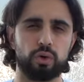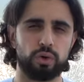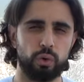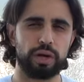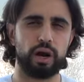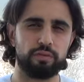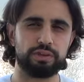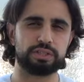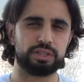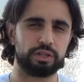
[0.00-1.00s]
quite
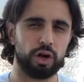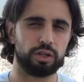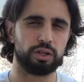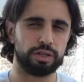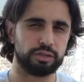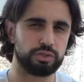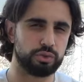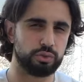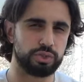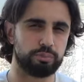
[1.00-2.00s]
obviously not linked
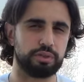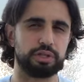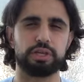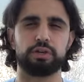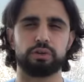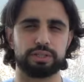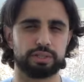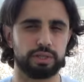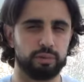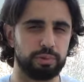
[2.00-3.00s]
to something here that
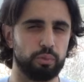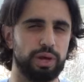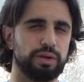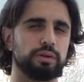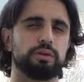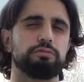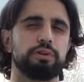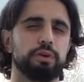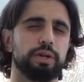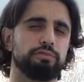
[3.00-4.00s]
can be read
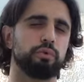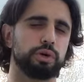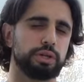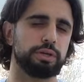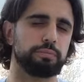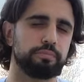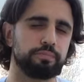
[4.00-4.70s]
very metaphorically.